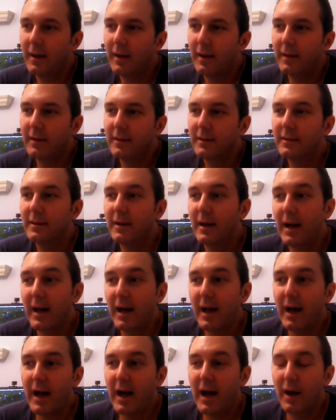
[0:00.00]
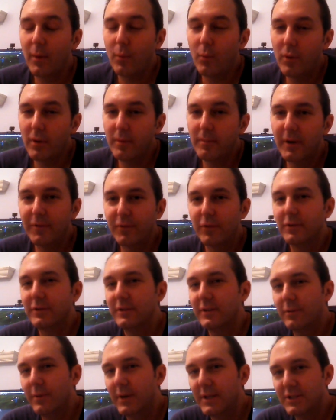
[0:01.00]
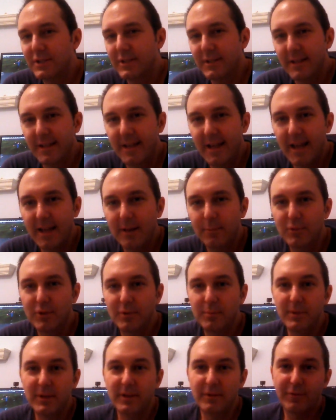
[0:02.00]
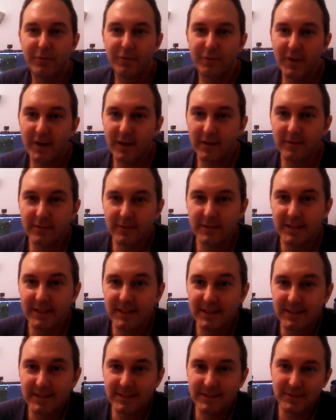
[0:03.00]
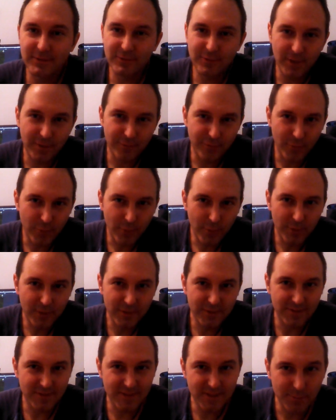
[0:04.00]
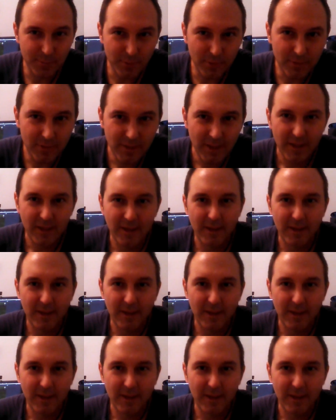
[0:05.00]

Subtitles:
I want my first iteration of the game to be fairly straightforward and simple,